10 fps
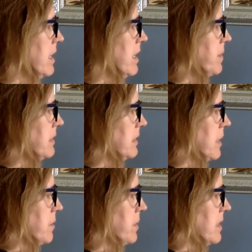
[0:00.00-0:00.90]
and we
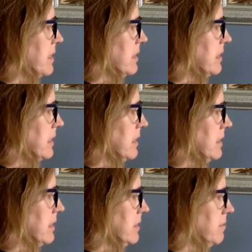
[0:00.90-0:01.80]
start with the
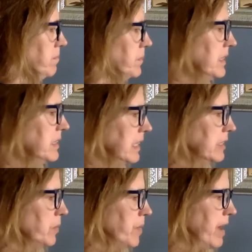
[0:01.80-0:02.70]
6, because
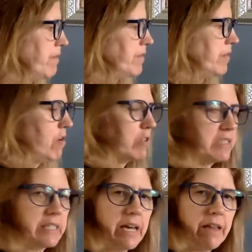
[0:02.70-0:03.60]
that's what we have all
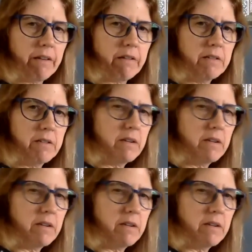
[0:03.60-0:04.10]
together.